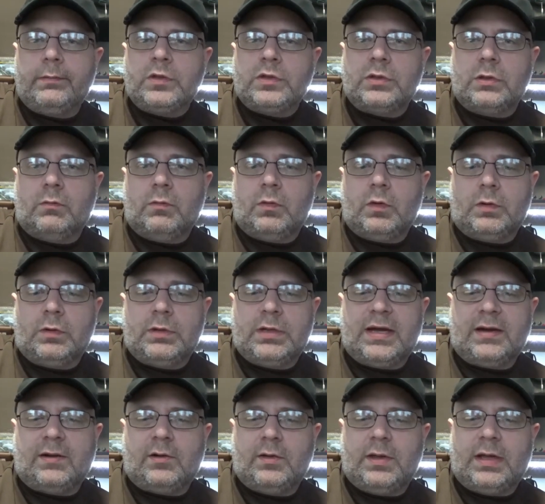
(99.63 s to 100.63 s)
So we'll
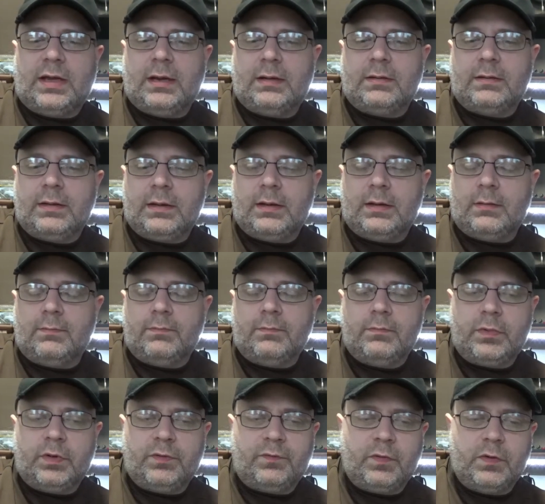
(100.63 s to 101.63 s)
tackle that at the end.
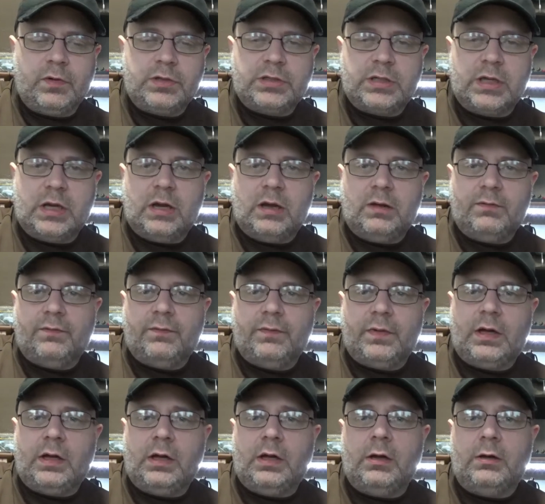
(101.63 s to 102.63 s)
But first off,
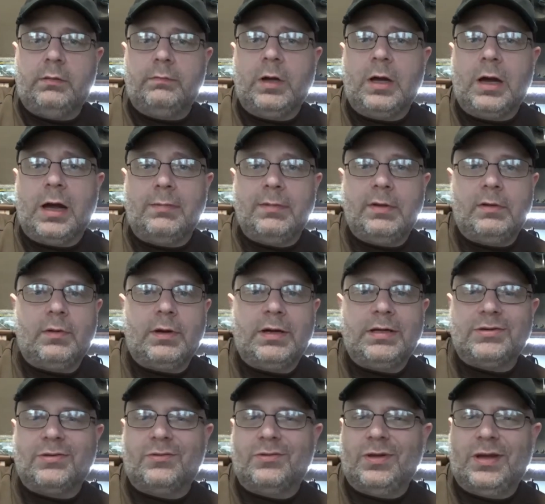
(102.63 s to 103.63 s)

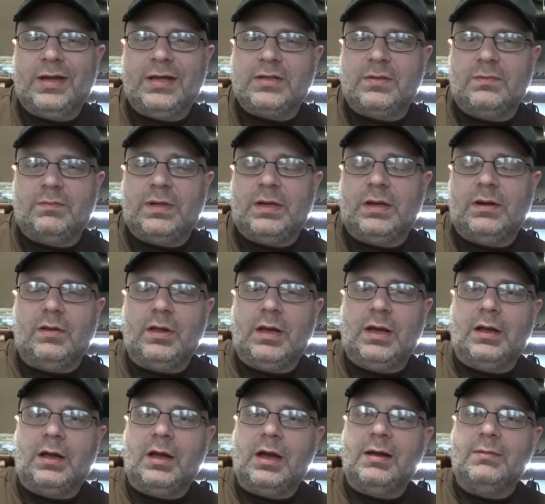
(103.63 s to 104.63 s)
hobby-wise, there really hasn't been a
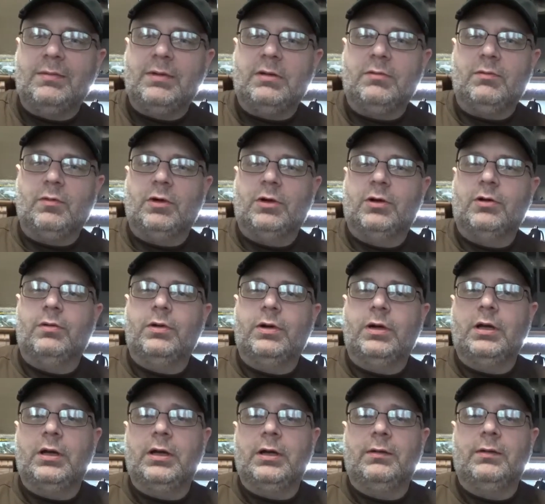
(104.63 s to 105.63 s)
lot of hobby work going
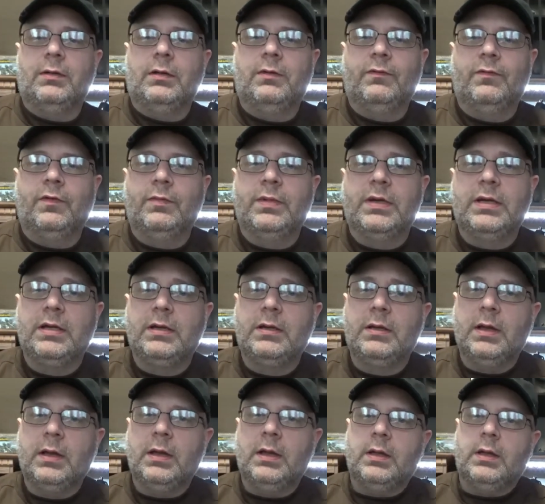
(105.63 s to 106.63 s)
on for
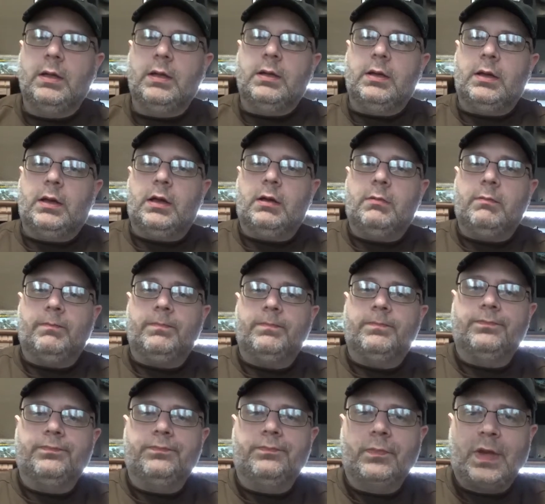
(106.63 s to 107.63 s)
me. Kind
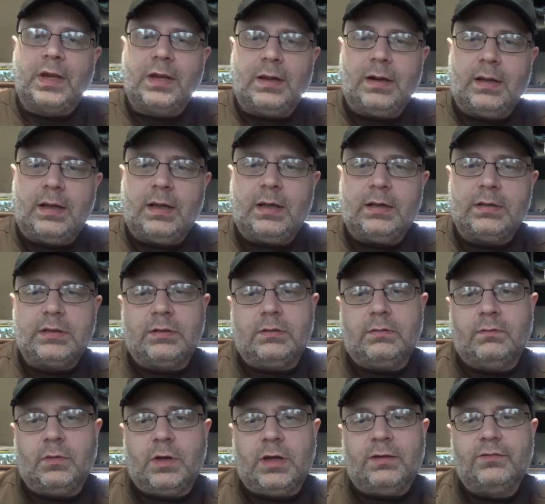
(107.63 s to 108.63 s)
of had
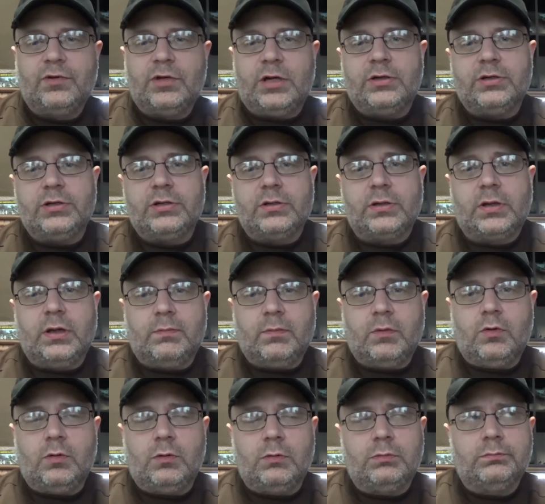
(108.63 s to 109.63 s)
some life changes a
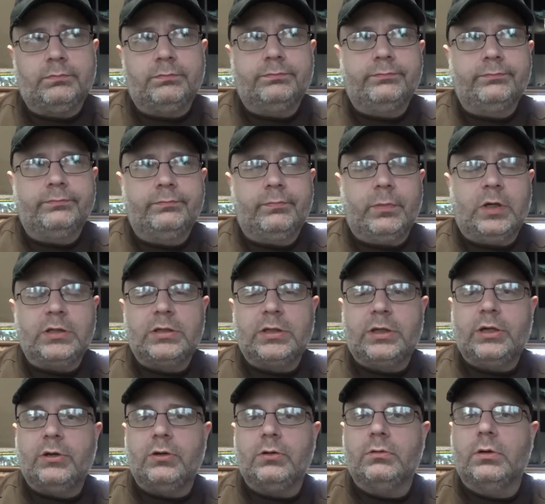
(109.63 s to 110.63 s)
couple months
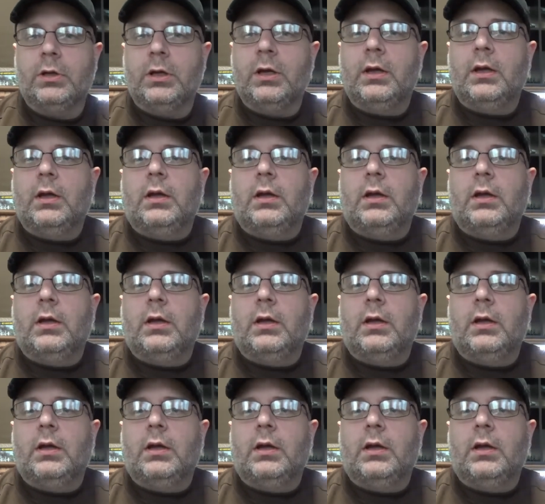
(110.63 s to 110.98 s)
ago